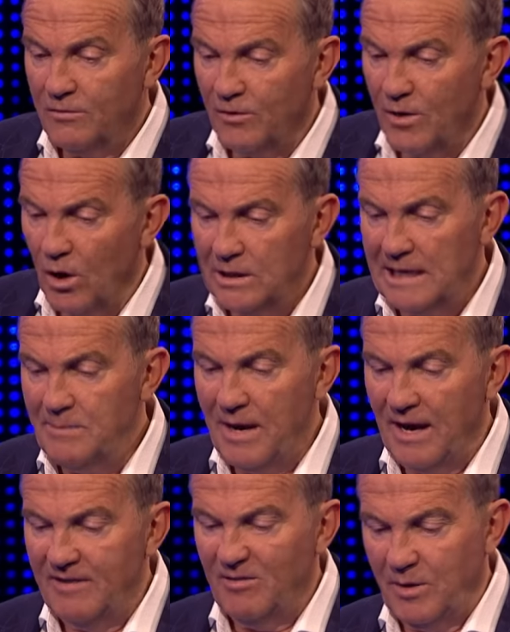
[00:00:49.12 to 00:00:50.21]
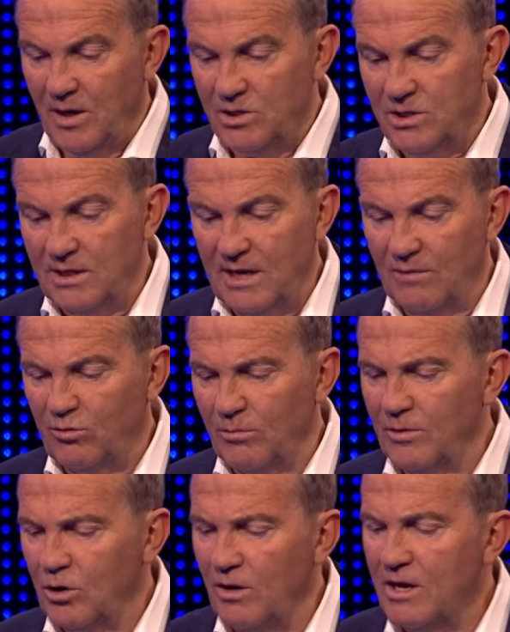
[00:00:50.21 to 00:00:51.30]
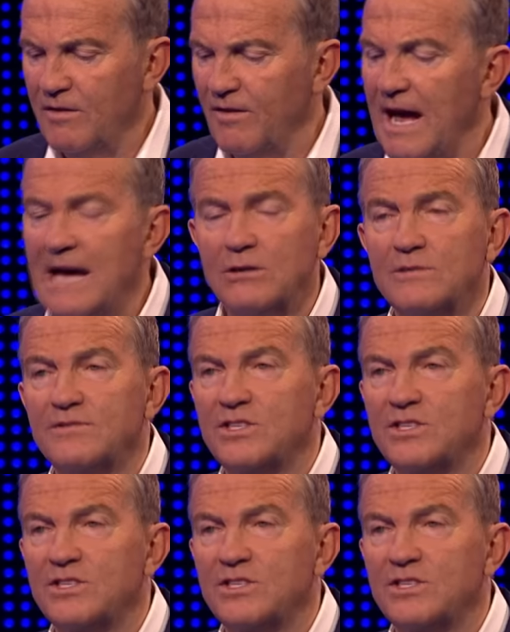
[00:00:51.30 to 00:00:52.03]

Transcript: for an oddly behaved person comes from the Greek for out of